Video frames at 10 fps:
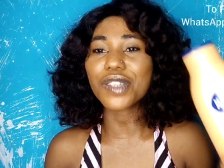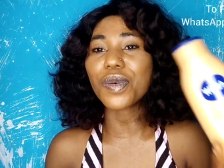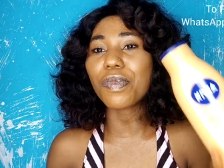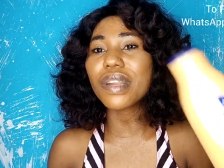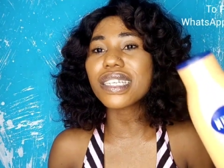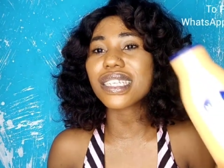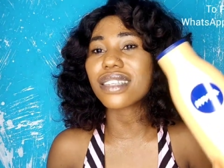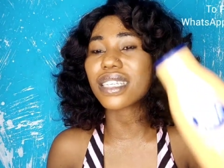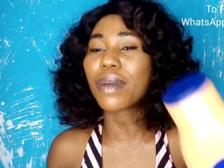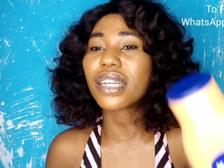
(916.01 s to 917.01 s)
So please
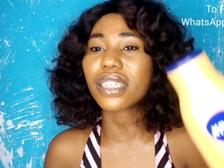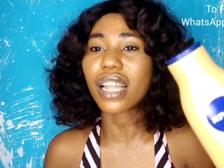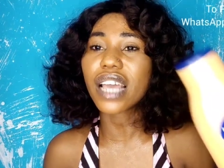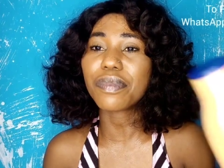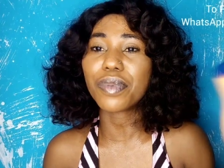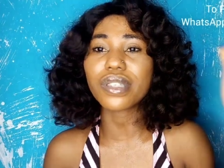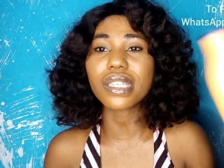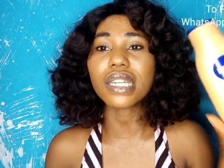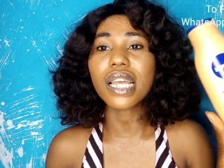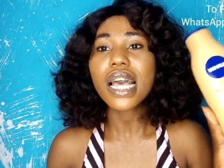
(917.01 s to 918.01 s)
smash the like button,